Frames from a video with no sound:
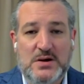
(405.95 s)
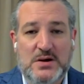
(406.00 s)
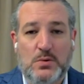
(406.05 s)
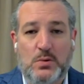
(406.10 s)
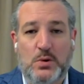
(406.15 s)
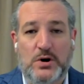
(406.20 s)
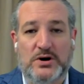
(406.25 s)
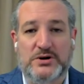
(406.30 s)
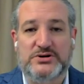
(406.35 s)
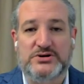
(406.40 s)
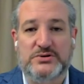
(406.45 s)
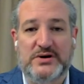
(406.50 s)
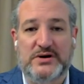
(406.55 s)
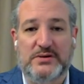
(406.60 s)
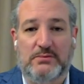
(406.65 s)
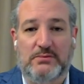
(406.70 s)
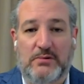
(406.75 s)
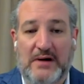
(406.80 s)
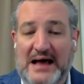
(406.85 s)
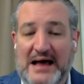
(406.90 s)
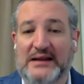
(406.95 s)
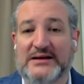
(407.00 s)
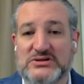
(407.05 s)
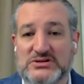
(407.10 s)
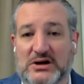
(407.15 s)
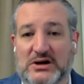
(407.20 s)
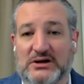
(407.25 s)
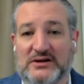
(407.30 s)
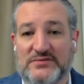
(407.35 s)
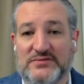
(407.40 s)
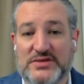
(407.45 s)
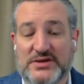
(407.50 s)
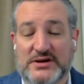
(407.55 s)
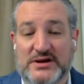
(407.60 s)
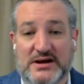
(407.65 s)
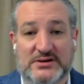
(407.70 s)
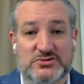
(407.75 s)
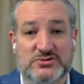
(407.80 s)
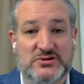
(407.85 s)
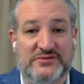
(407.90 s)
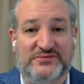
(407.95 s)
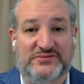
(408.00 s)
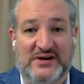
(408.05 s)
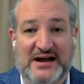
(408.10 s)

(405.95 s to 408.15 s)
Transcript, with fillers: We're doing rallies all over the country